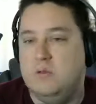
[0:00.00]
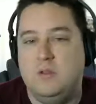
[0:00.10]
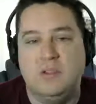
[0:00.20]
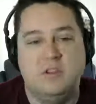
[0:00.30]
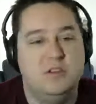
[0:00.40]
we'll
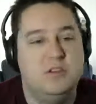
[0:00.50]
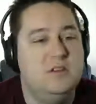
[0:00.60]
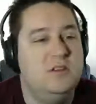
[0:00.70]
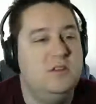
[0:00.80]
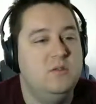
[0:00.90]
get you
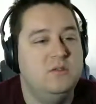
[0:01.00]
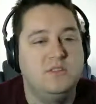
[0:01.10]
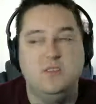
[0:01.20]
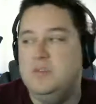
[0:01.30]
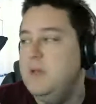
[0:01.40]
hooked in through
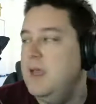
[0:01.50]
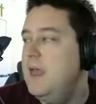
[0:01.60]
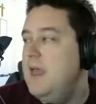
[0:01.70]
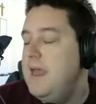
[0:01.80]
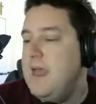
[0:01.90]
Zoom,
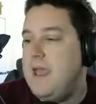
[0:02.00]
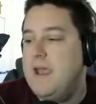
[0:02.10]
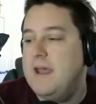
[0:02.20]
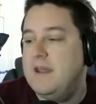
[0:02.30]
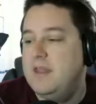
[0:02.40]

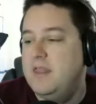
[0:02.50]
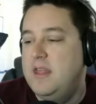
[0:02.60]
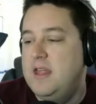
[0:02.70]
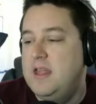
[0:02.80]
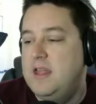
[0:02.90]
and
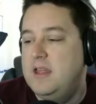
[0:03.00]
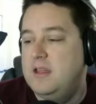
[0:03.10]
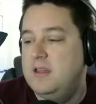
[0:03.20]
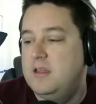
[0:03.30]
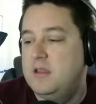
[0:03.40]

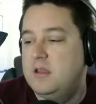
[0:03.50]
then